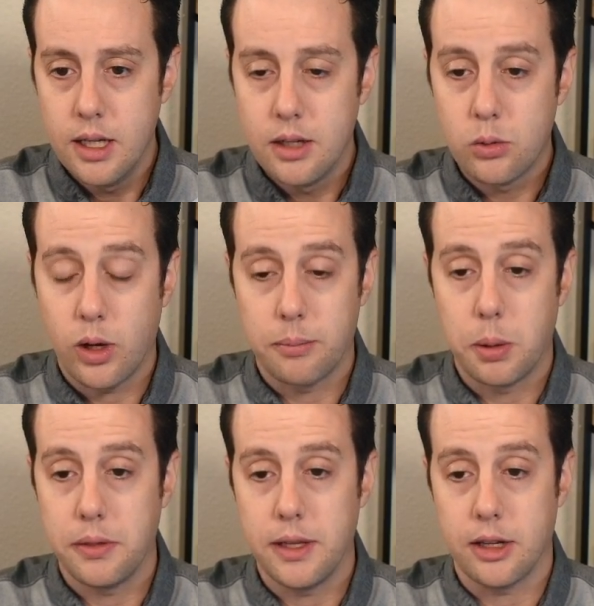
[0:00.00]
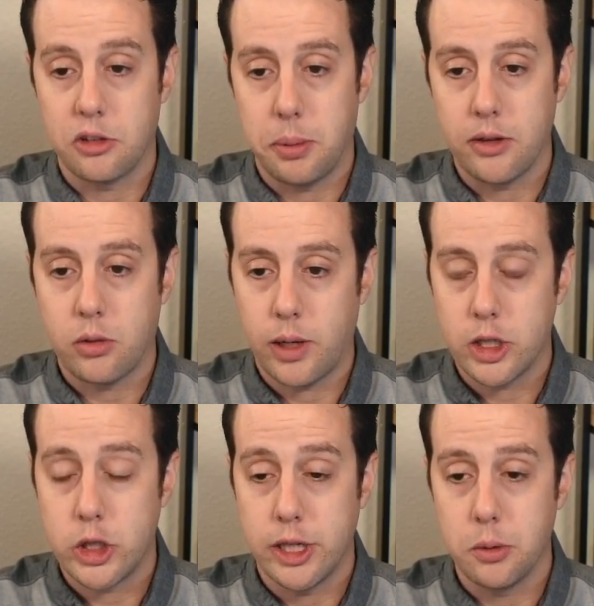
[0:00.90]
So I put the expense
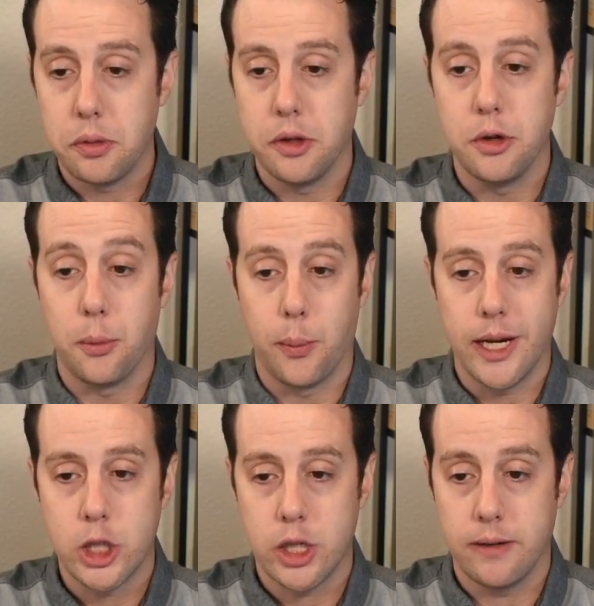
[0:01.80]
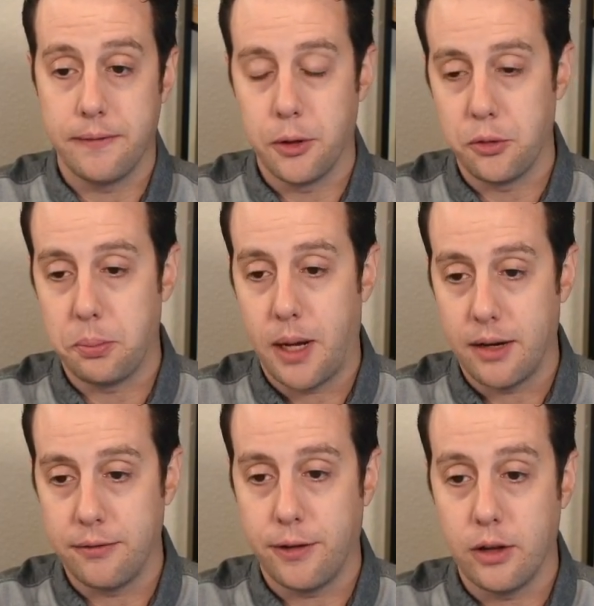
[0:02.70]
ratio, the duration of those
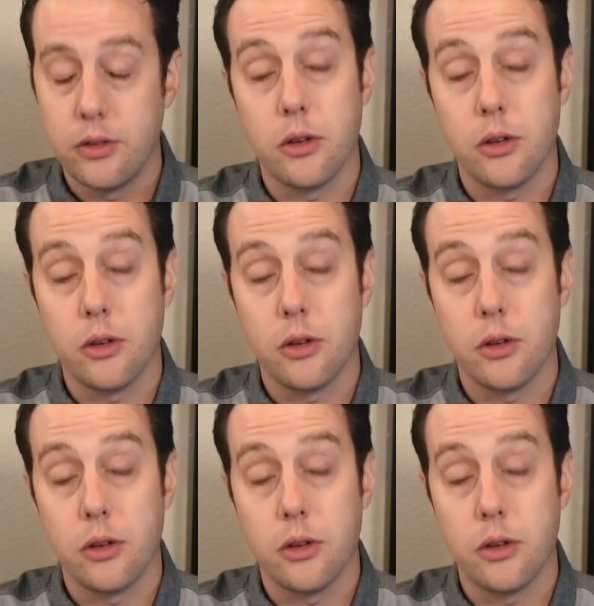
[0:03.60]
bond funds.